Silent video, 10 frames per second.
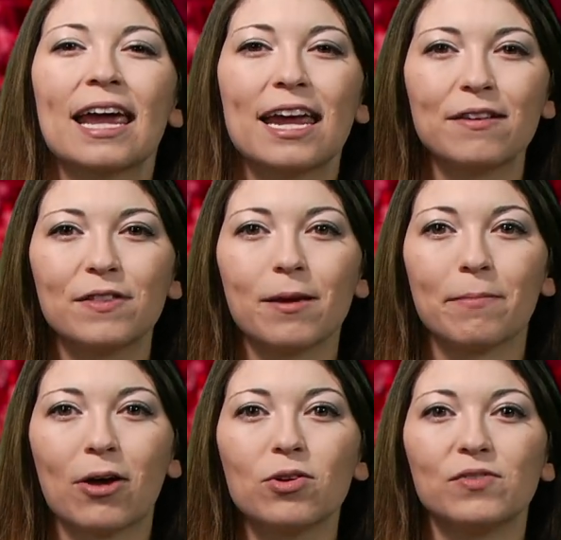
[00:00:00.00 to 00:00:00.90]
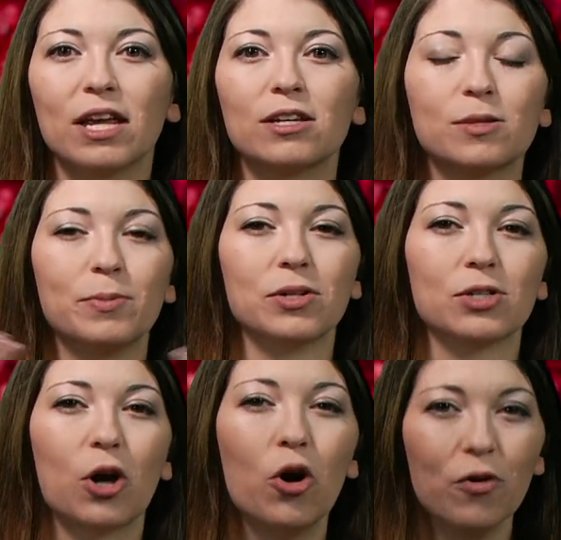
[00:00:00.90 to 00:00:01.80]
and if the amount of data
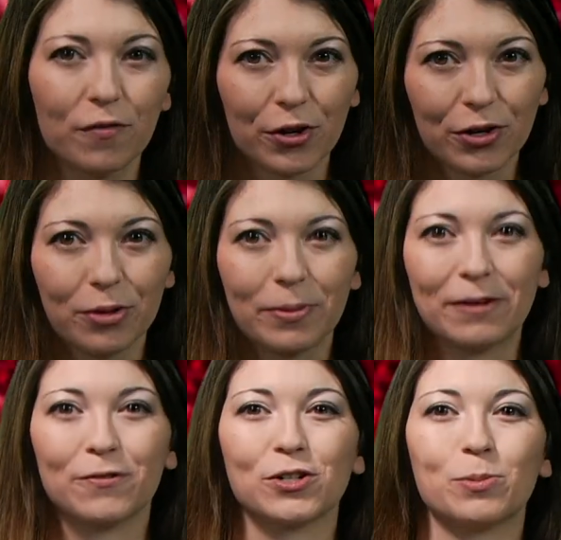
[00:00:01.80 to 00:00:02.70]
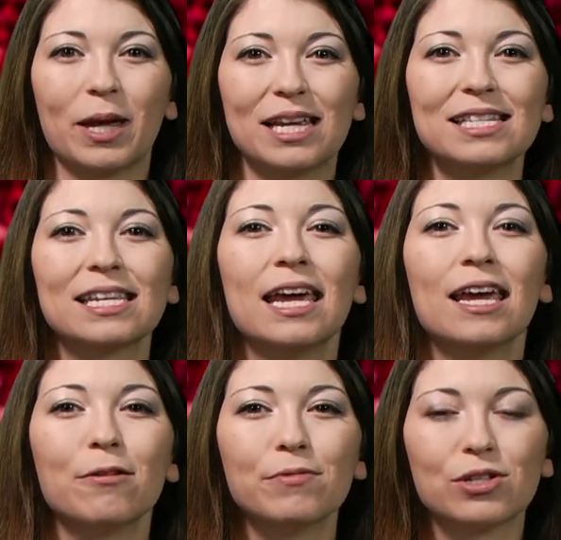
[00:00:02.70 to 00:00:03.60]
spills over the buffer space,
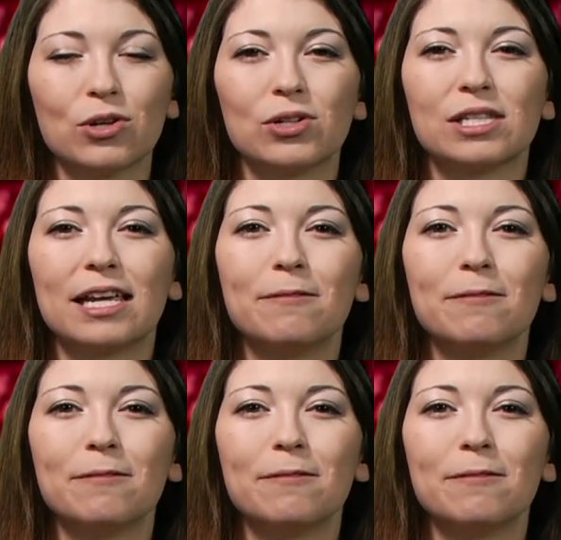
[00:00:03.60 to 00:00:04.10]
it results